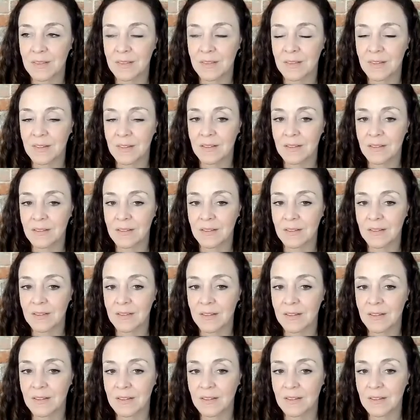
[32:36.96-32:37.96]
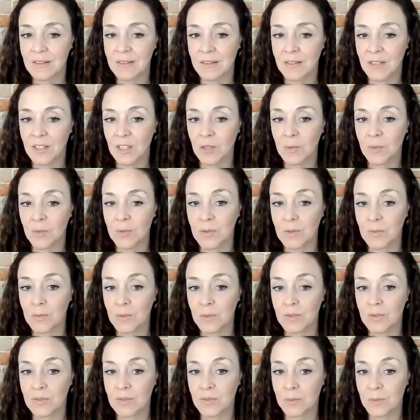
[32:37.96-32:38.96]
that the human
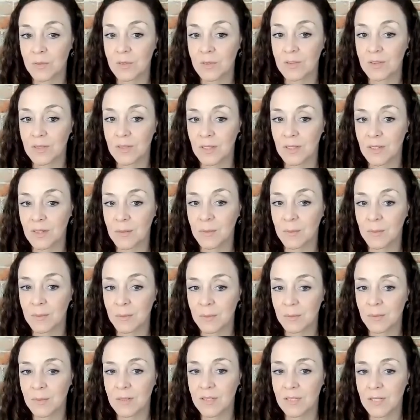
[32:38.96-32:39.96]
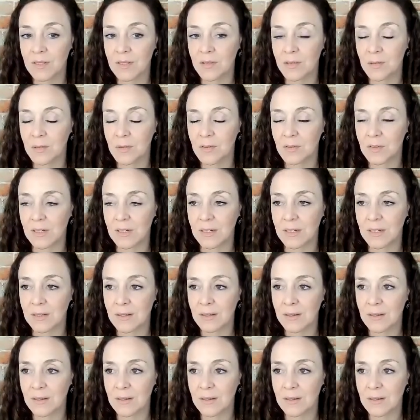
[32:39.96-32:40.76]
was a potential threat.